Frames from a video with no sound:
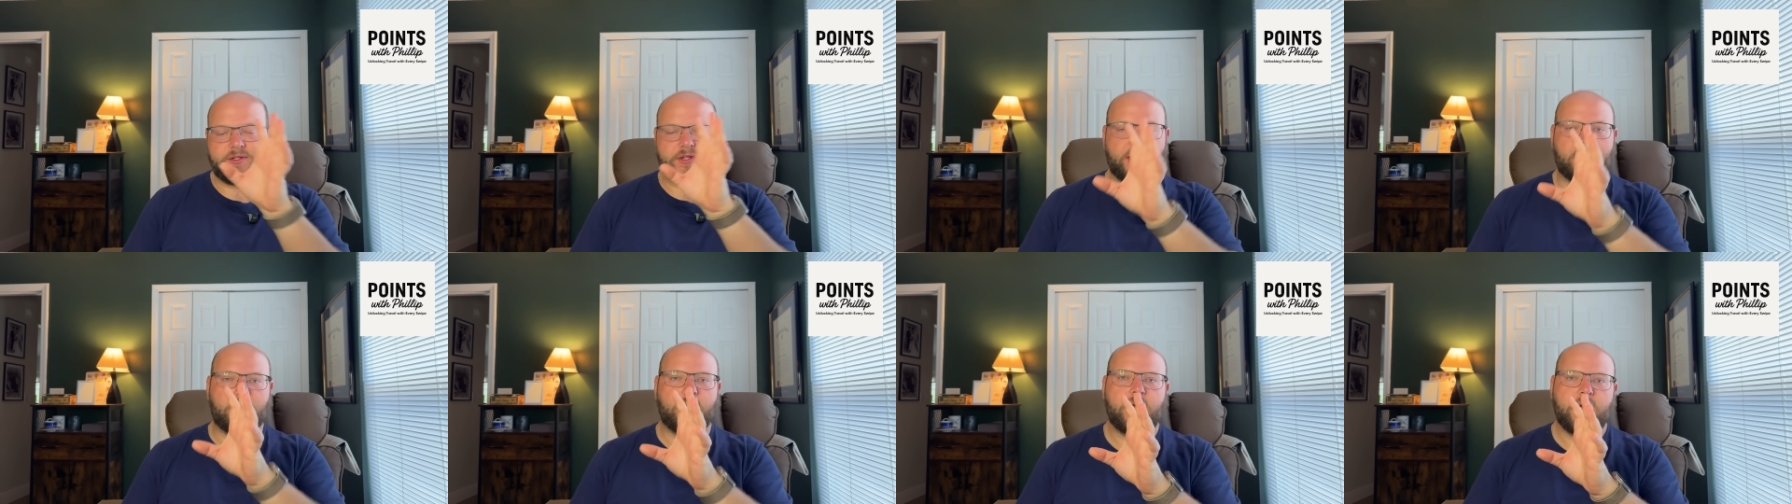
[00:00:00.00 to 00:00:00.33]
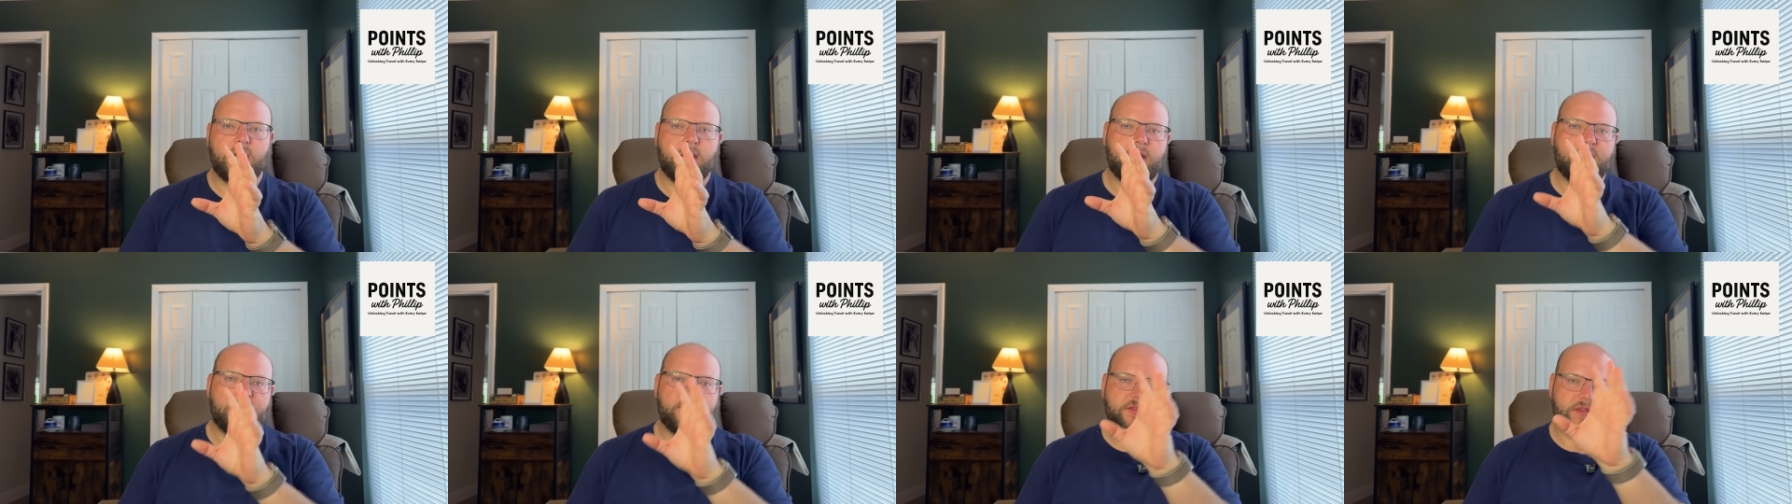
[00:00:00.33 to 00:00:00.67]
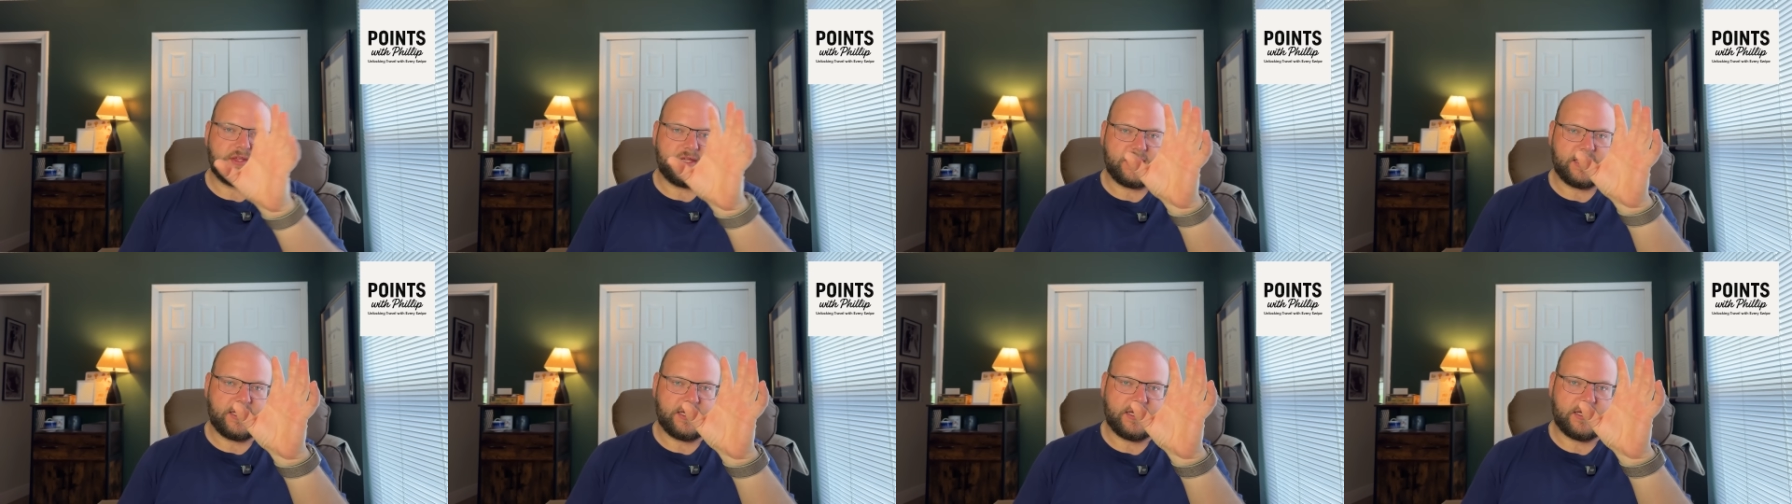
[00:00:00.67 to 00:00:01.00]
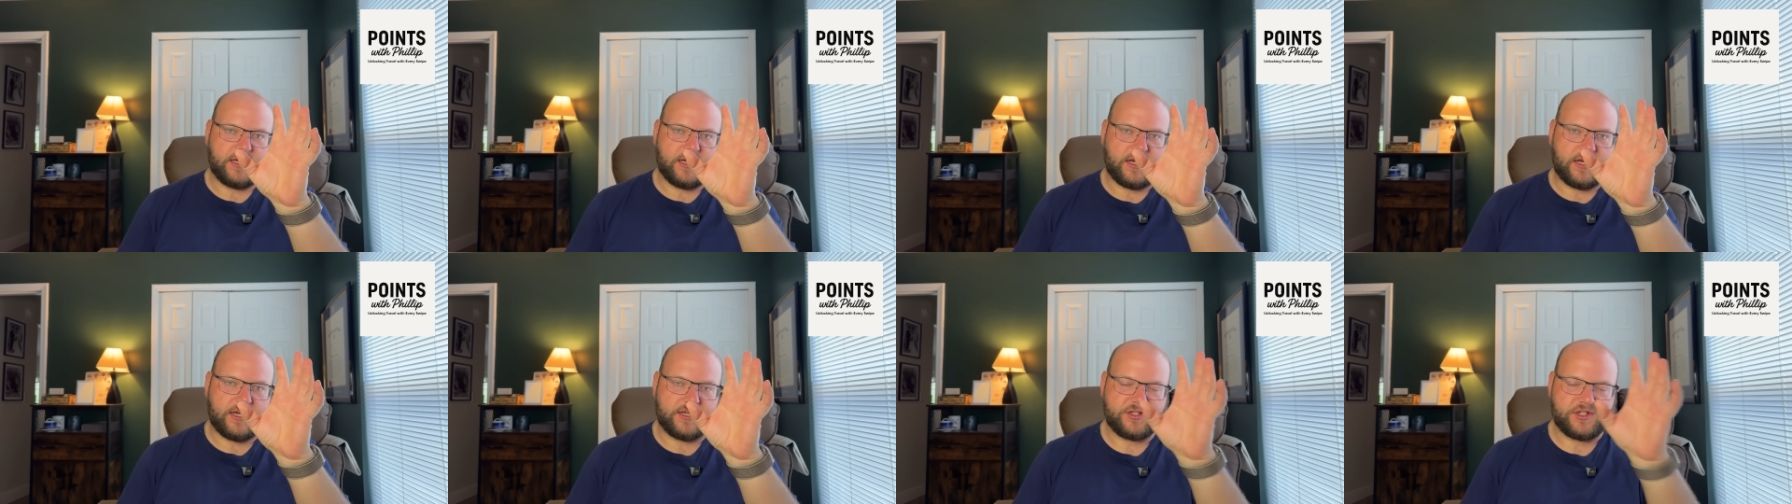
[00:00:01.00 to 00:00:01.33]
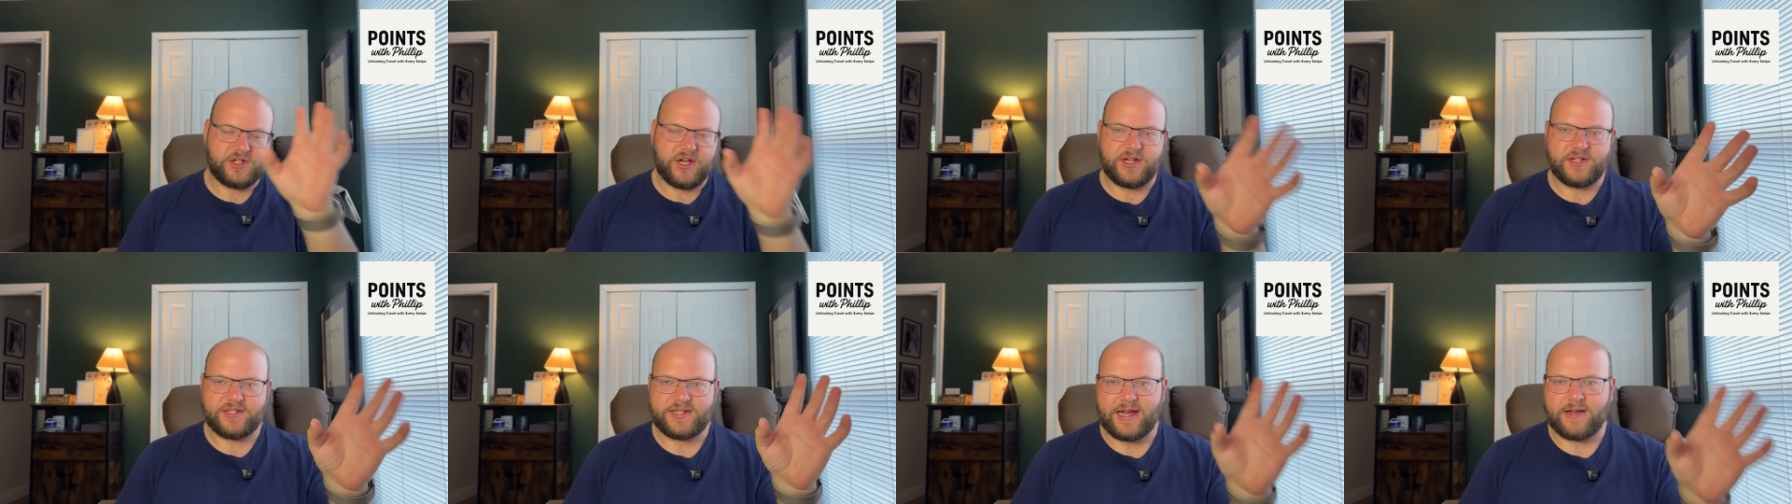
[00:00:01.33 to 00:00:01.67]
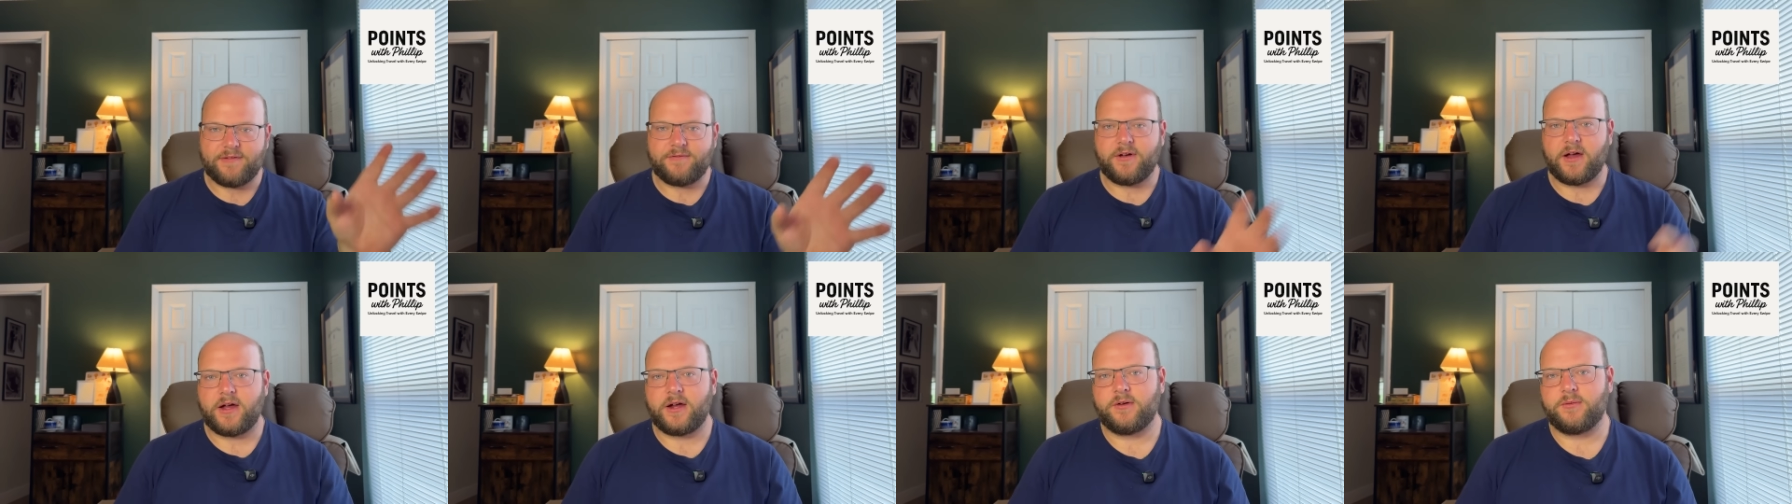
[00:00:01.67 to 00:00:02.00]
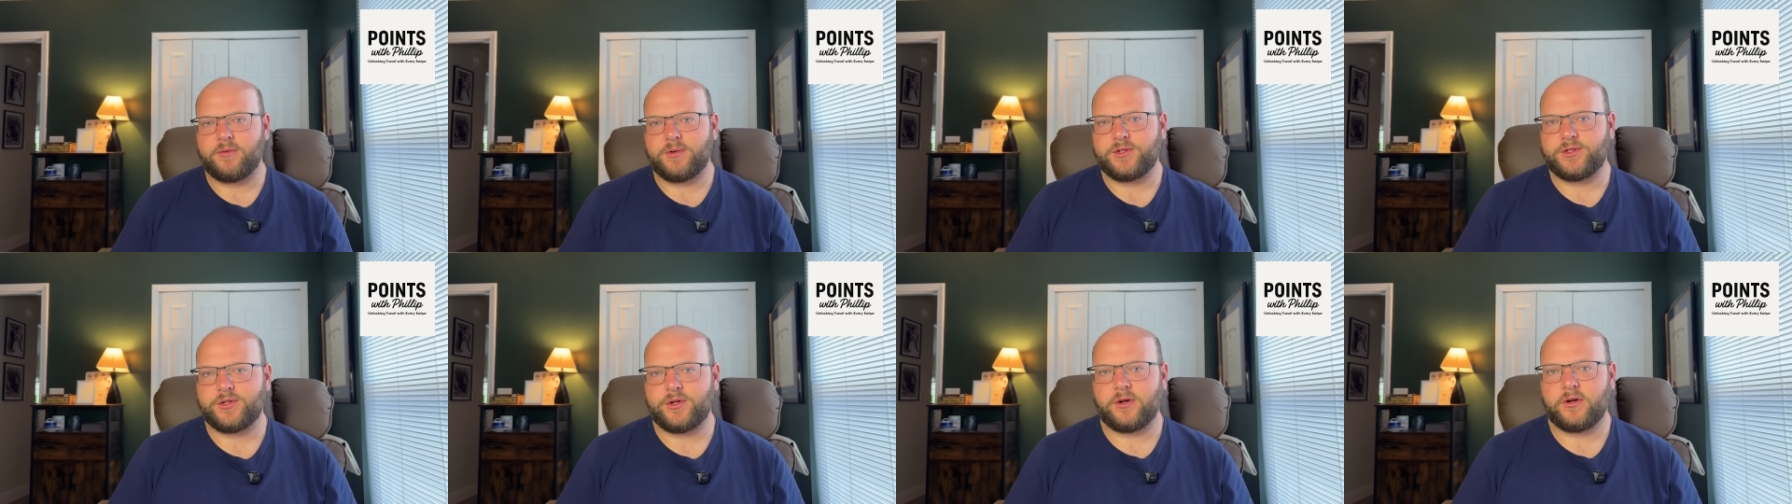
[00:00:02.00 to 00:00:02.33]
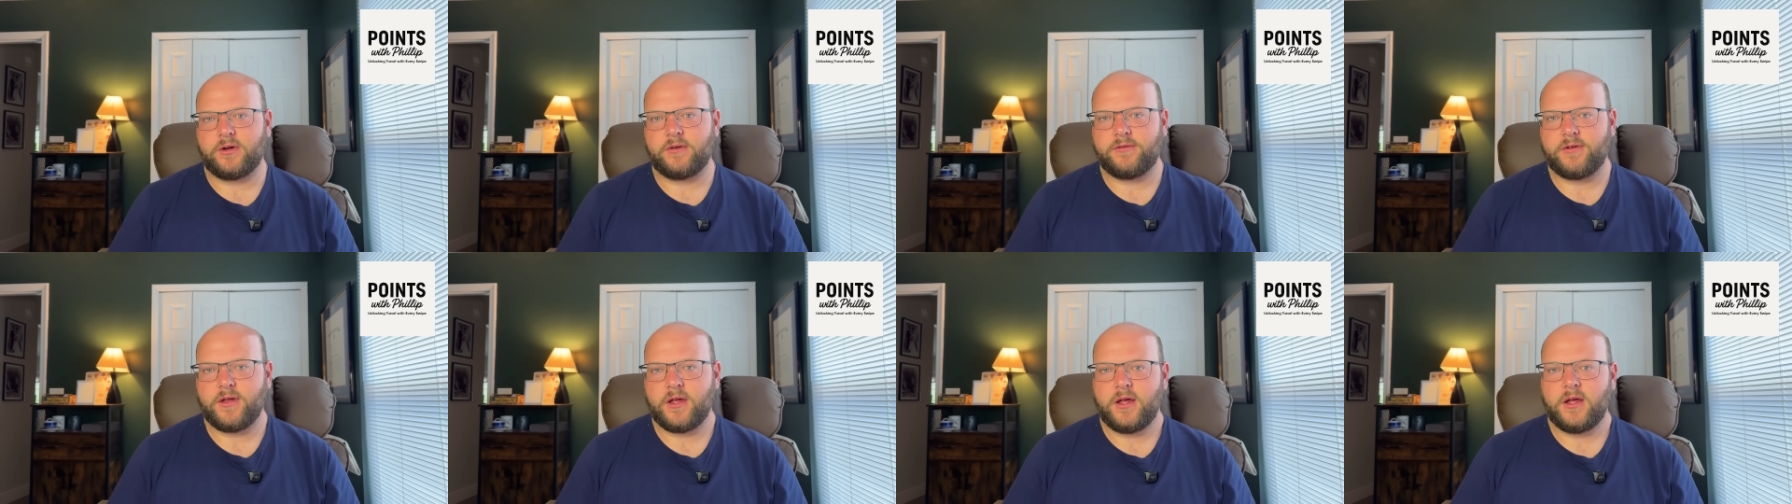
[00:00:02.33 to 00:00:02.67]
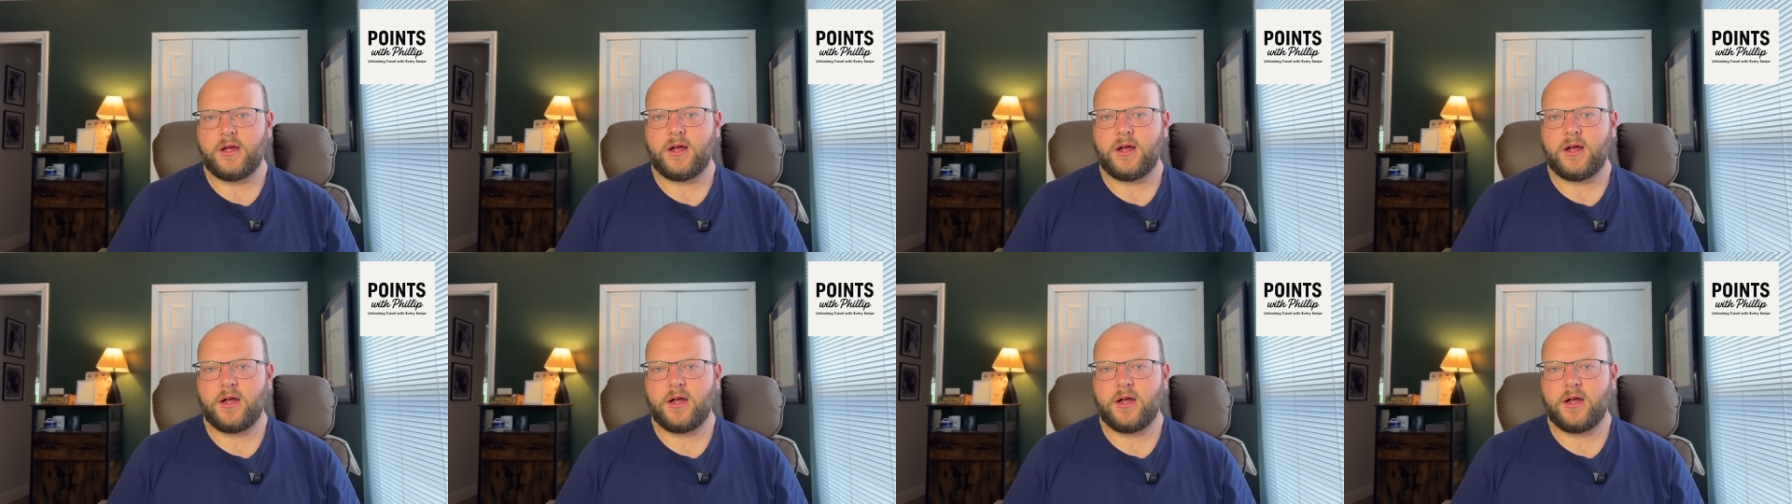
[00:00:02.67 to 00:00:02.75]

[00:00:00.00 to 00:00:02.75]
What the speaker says: Now, the Chase Sapphire Reserve,